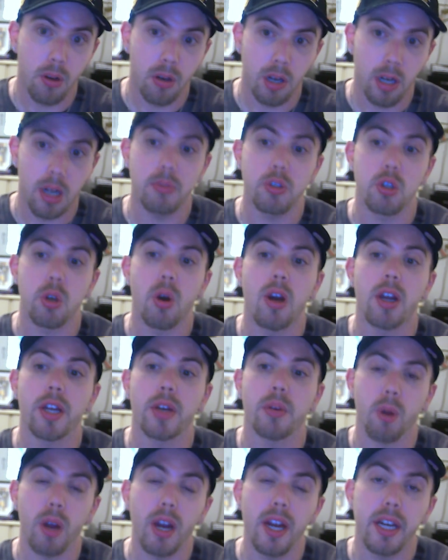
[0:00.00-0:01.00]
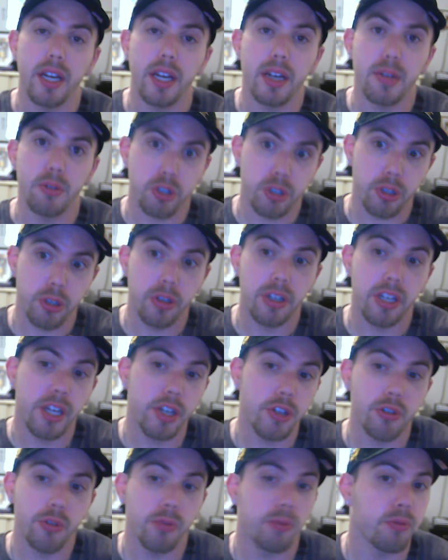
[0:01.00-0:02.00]
I'm talking right now, Sunday,
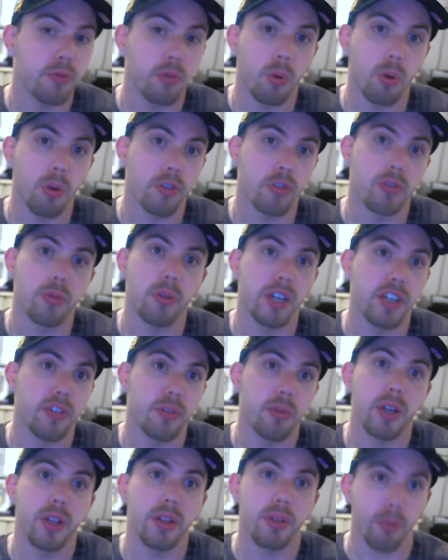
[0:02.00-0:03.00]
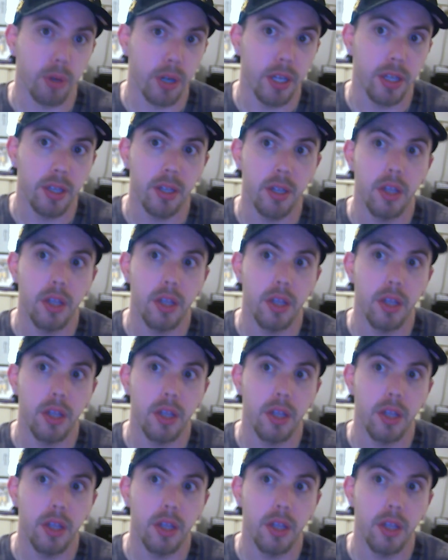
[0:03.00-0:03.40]
June 4th, 2023.